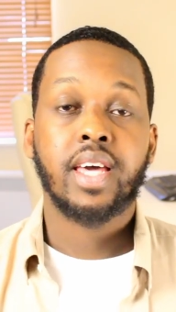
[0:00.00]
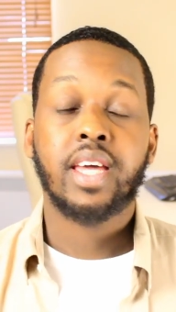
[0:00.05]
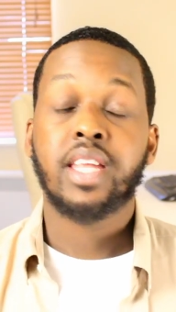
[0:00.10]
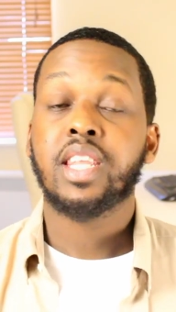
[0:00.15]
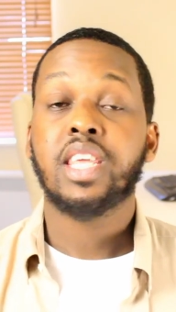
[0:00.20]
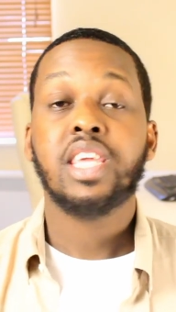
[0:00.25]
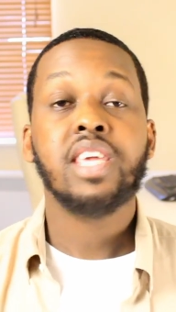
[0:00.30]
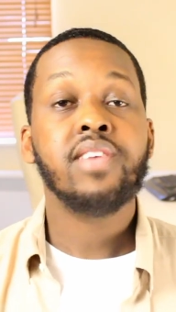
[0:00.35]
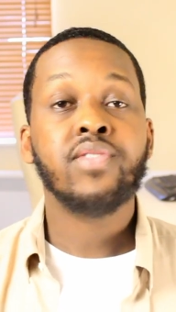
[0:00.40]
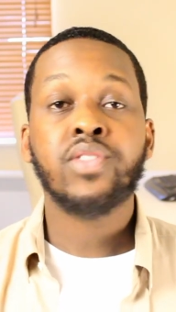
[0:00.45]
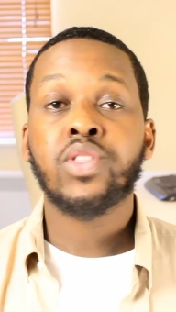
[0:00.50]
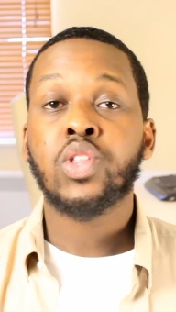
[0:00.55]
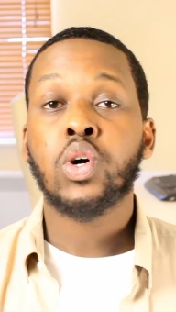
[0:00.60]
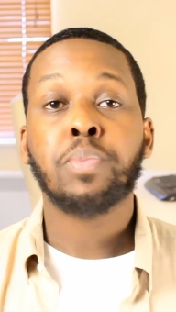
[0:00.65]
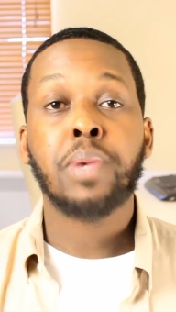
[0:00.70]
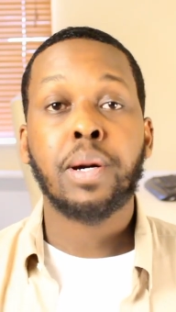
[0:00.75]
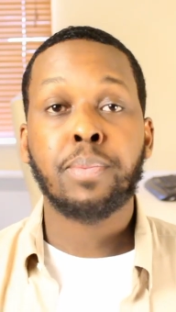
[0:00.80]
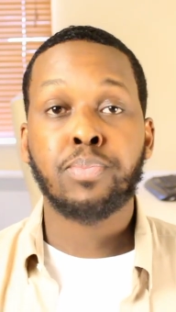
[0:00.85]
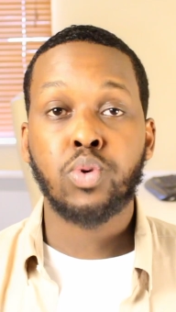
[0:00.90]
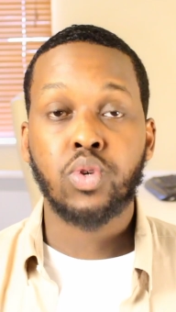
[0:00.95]
And even though
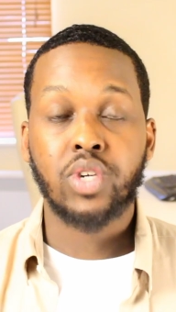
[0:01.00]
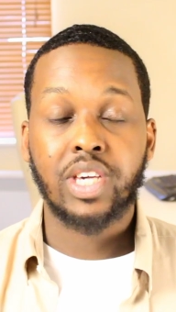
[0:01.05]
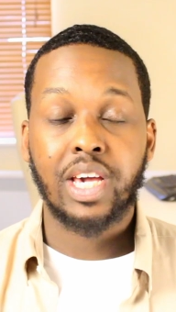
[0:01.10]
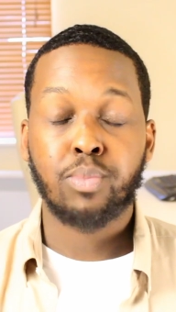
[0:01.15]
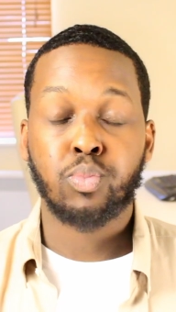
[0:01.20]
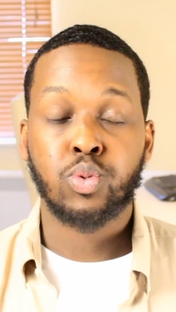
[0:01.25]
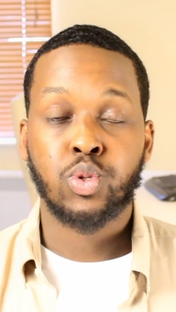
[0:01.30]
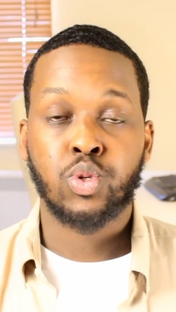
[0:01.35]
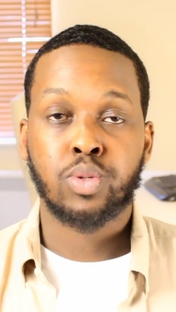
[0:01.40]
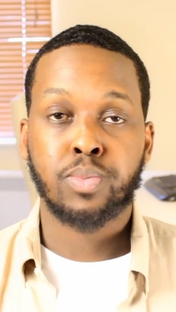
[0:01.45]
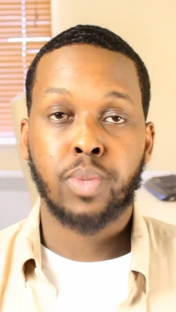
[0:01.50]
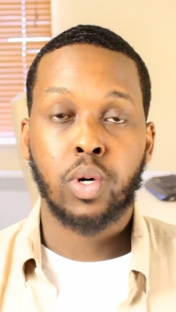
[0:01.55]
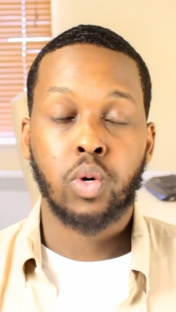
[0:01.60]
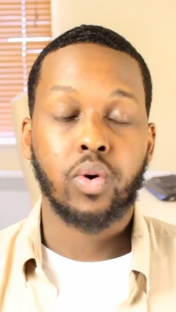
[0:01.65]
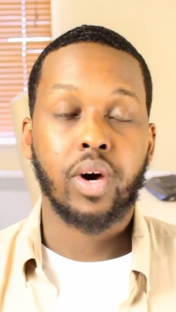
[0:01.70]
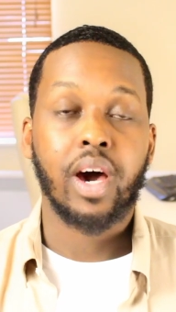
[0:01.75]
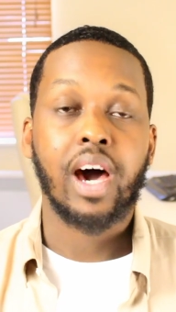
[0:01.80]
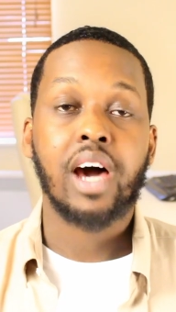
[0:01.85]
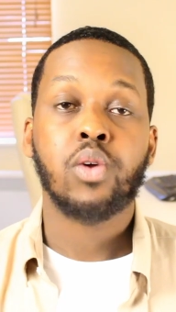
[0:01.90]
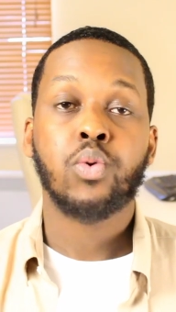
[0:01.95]
my bootcamp was
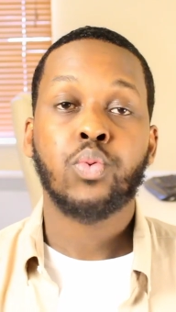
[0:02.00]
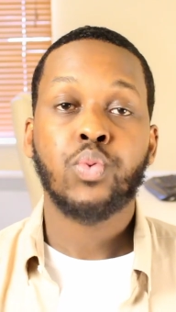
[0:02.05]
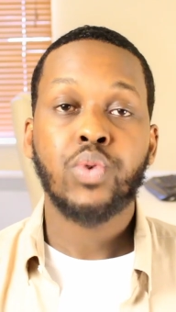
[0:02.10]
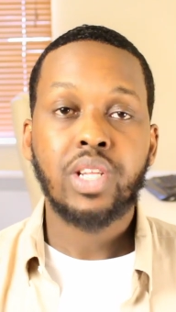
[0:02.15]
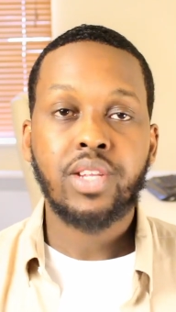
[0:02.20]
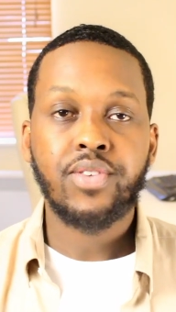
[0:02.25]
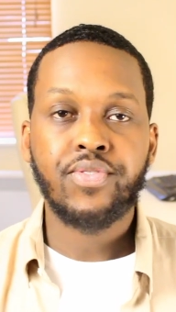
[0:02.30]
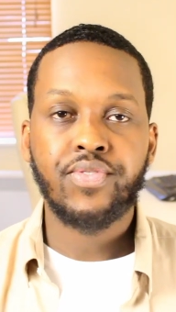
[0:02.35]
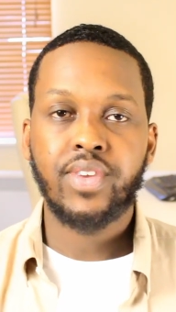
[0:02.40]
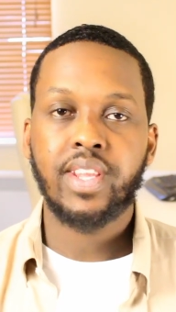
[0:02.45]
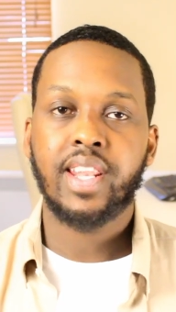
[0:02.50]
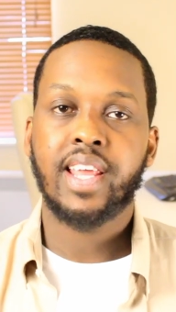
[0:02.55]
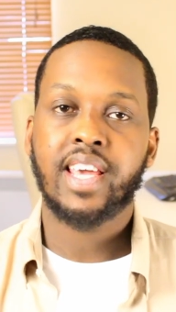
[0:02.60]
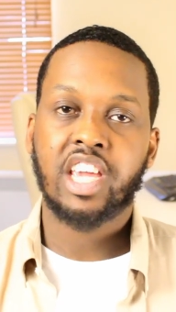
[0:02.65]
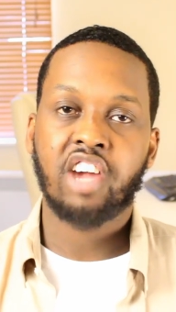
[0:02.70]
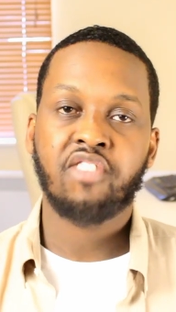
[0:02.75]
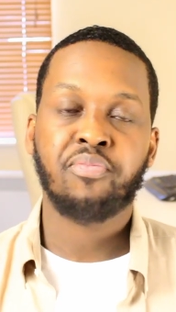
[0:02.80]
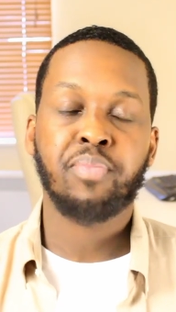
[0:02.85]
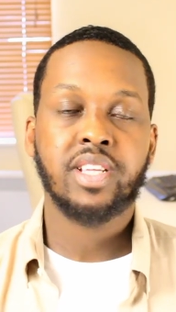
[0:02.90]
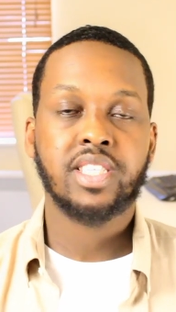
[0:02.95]
remote, I really feel
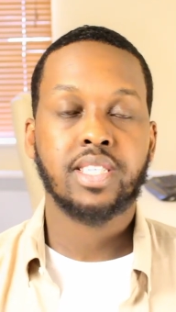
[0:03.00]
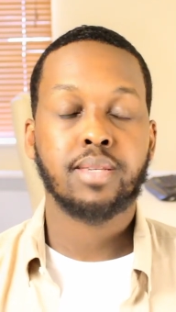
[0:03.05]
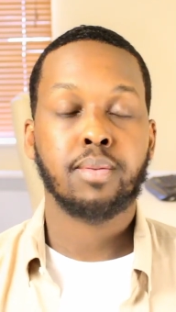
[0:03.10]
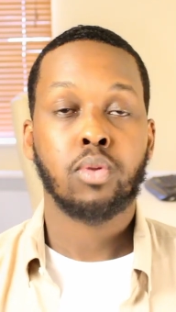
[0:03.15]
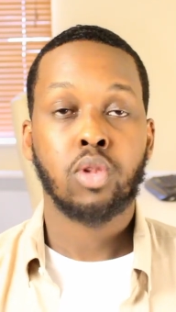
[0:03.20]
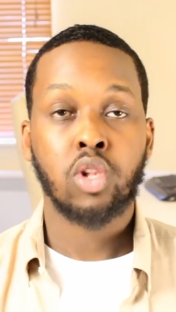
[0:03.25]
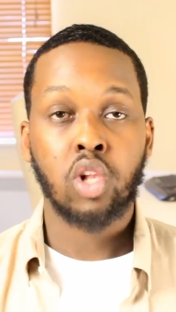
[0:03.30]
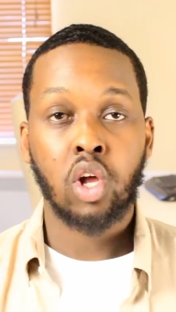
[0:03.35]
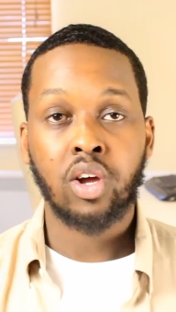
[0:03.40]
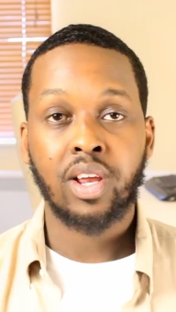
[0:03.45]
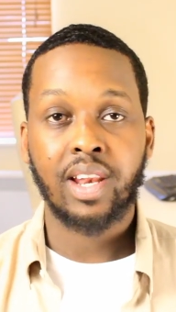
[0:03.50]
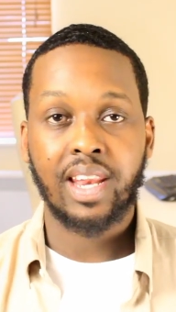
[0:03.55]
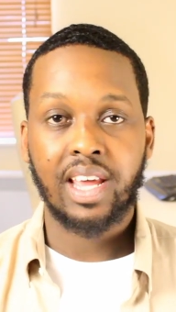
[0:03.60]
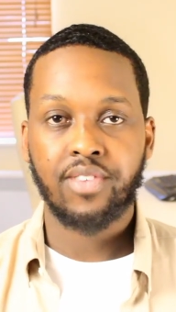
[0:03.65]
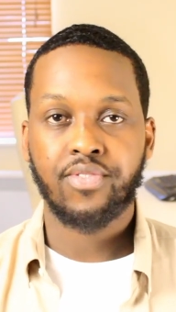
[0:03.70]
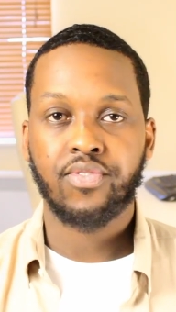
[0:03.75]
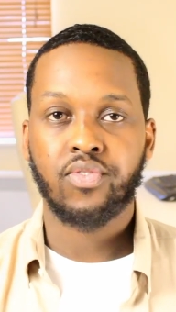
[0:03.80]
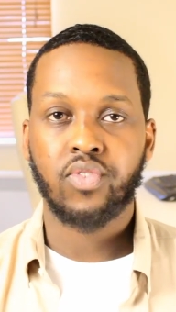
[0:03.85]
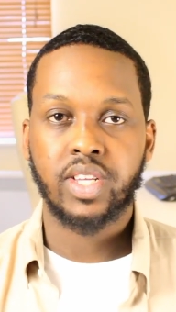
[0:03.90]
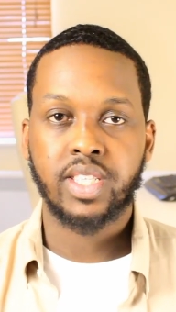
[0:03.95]
like I've made some long
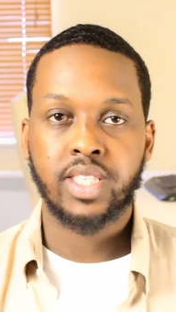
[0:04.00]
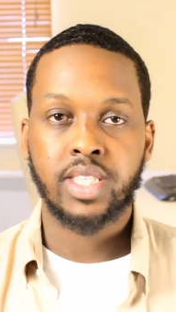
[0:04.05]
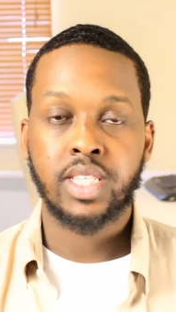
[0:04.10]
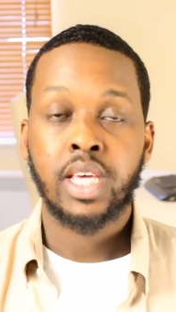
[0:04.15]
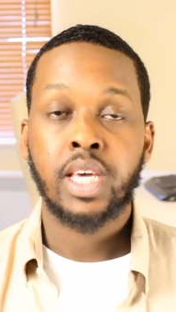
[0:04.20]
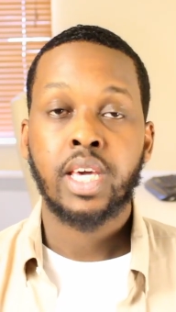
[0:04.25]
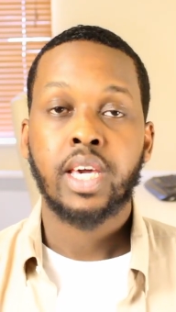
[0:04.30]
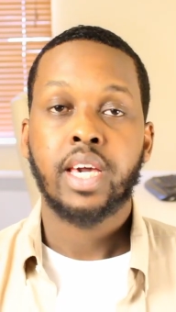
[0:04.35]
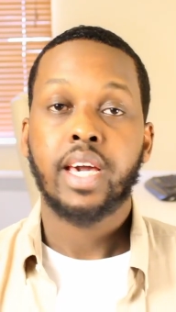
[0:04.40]
life friends,